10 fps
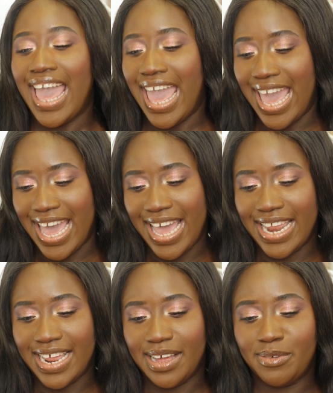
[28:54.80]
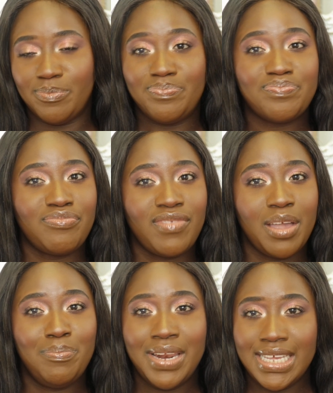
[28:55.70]
And
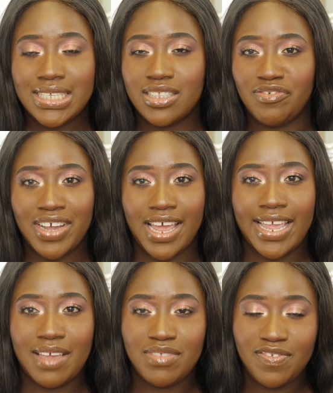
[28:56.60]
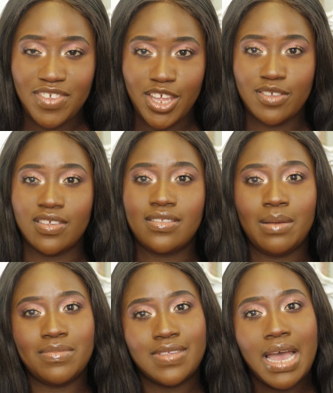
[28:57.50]
please don't forget to give this video a
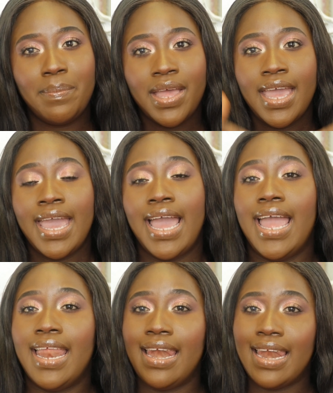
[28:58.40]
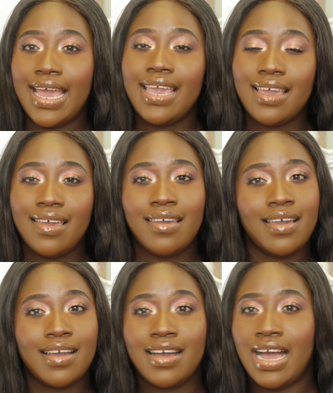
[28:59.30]
thumbs up and like,
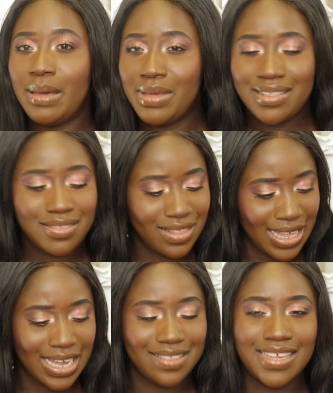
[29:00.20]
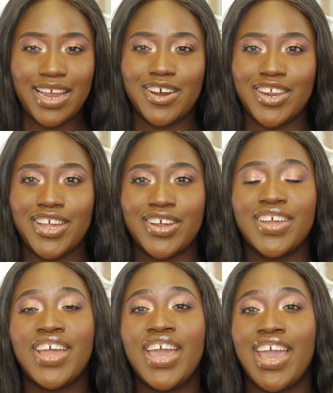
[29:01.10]
comments, like I said earlier,
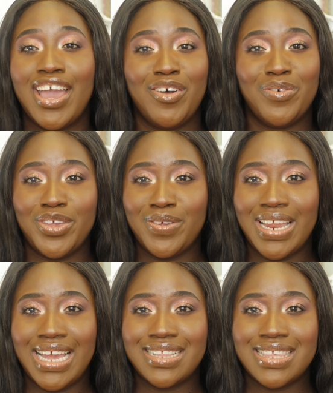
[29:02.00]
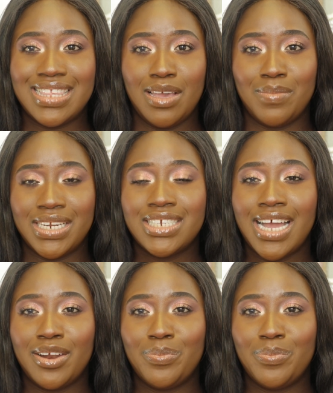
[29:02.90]
what you like to see on my channel